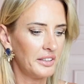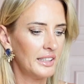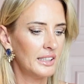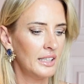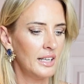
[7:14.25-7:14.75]

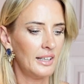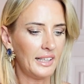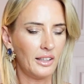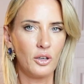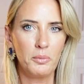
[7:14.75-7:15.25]
here
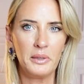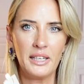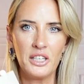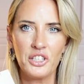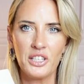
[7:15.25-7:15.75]
like a
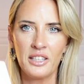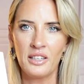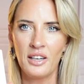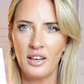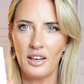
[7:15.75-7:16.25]

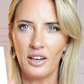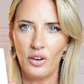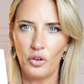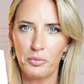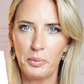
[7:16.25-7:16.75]
combination
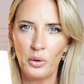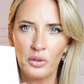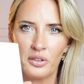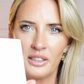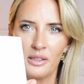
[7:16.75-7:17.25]
of
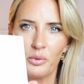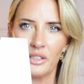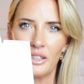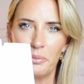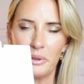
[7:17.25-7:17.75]
both. This was
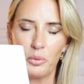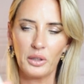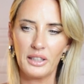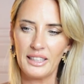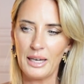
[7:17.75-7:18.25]
a little bit more
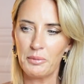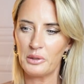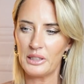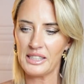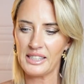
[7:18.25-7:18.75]

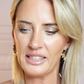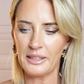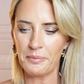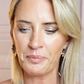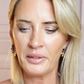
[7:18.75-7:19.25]
glamorous.
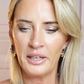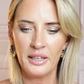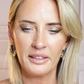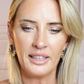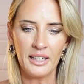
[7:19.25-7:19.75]

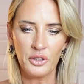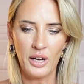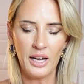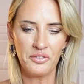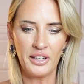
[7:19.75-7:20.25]
There you
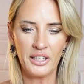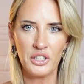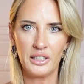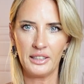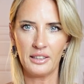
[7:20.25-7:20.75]
have
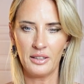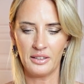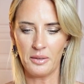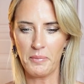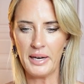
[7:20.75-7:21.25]
actually
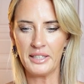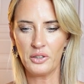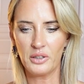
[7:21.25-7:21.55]
the menu